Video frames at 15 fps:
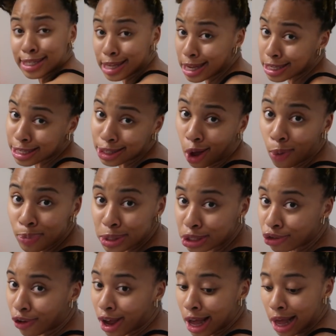It's soap
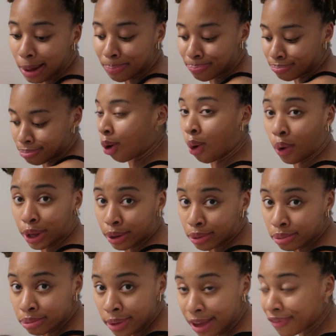scrub
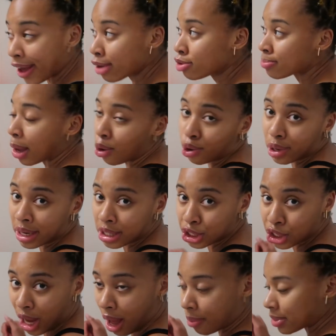oil. If I use my oil in the
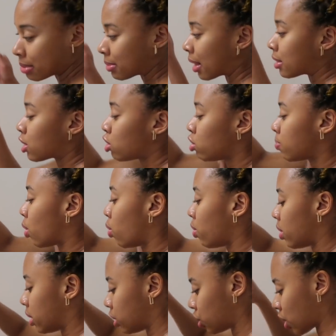shower. Sometimes I use my oil
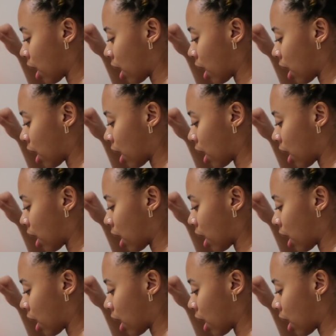in the